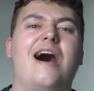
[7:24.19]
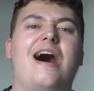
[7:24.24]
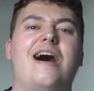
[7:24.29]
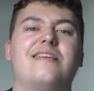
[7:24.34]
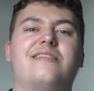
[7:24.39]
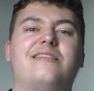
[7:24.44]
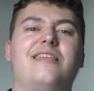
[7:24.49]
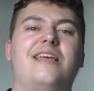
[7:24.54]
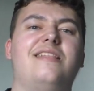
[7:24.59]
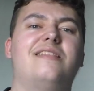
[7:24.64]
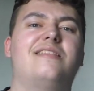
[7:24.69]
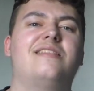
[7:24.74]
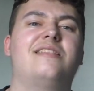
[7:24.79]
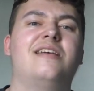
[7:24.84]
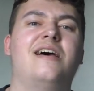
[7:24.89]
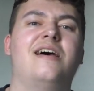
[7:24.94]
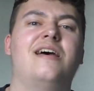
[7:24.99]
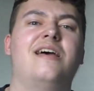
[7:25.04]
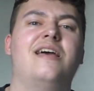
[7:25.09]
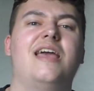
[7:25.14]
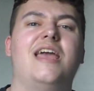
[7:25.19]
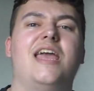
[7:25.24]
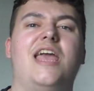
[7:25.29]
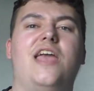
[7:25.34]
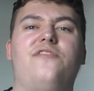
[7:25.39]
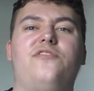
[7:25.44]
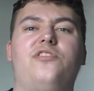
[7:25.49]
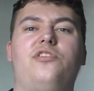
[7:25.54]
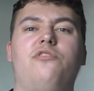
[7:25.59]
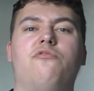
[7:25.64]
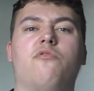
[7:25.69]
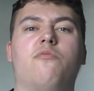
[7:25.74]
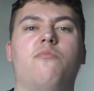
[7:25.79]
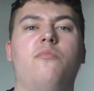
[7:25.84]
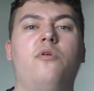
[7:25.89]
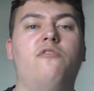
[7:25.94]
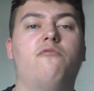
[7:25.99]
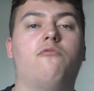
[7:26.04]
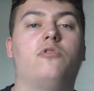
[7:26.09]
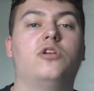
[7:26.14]
I think that if you
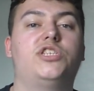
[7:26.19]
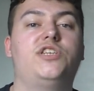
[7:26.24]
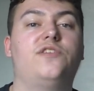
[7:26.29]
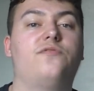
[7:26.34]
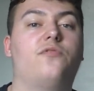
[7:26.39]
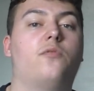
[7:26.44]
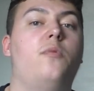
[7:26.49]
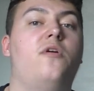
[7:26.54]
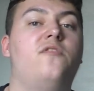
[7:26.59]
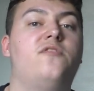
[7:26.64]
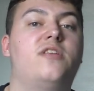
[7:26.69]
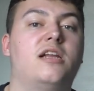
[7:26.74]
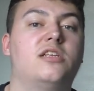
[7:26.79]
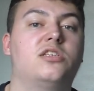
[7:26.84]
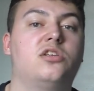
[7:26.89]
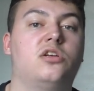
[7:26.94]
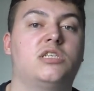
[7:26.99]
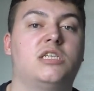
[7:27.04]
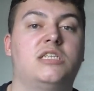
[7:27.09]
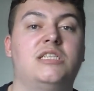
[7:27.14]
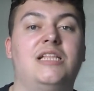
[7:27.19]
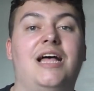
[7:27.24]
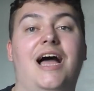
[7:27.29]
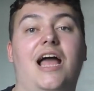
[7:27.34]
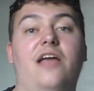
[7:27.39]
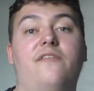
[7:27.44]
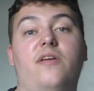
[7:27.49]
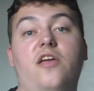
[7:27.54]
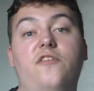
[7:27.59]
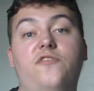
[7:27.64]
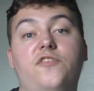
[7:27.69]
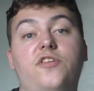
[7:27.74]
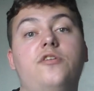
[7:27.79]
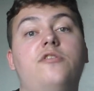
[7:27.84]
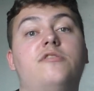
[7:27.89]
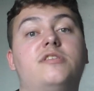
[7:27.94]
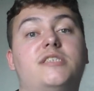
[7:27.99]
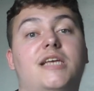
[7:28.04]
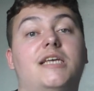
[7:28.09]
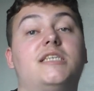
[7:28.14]
remove once you've removed dinosaurs alive if you
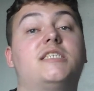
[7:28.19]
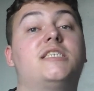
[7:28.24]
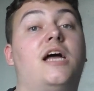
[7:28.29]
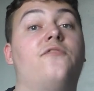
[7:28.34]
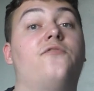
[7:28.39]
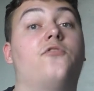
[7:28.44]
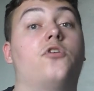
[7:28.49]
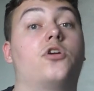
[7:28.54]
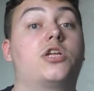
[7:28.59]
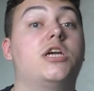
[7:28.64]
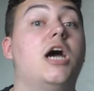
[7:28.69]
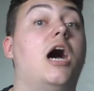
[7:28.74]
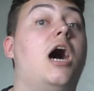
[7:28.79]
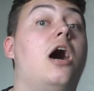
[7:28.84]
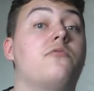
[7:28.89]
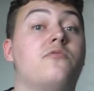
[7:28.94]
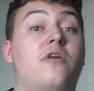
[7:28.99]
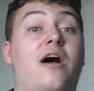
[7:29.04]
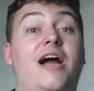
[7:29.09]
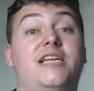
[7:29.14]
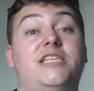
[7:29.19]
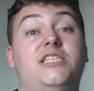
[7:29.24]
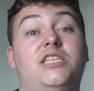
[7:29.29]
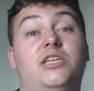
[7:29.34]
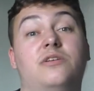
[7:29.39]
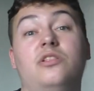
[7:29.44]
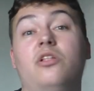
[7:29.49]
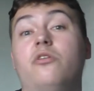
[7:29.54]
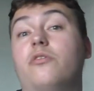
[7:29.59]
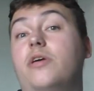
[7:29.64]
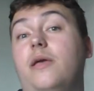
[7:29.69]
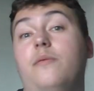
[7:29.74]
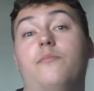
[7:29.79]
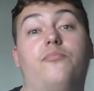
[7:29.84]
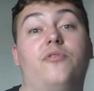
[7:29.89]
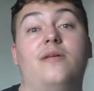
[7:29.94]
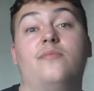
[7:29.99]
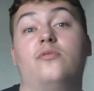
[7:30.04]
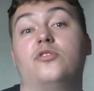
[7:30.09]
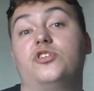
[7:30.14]
use that site for a car ride you're looking
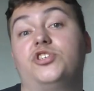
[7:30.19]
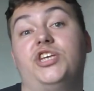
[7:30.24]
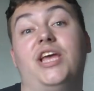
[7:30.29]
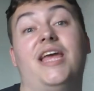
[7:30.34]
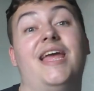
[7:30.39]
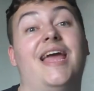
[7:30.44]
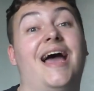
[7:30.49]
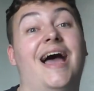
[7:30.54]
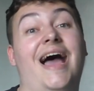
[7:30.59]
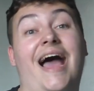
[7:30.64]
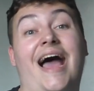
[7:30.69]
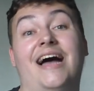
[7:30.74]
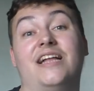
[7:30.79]
pretty much here